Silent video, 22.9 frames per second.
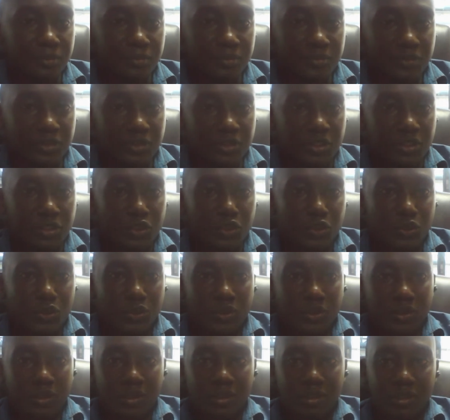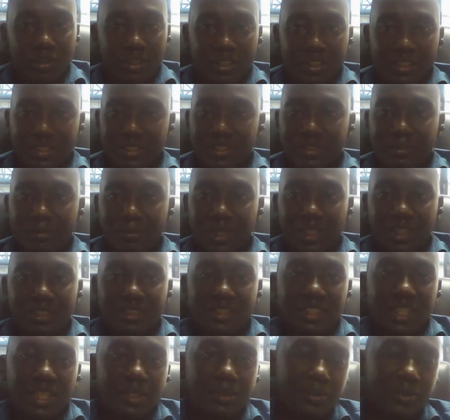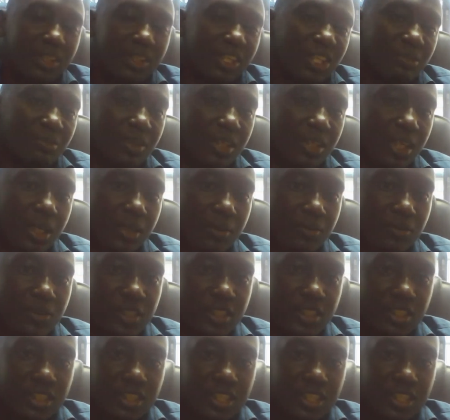So but some they are very